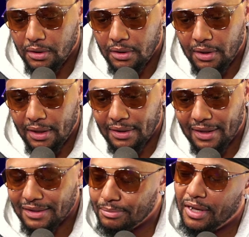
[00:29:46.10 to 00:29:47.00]
And it
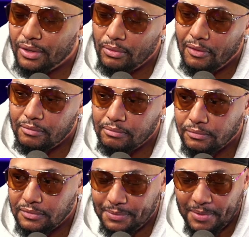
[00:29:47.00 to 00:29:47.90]
got the better of him,
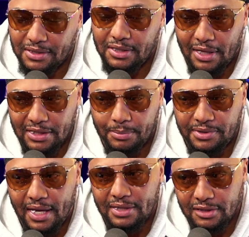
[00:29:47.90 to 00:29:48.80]
especially as it pertains to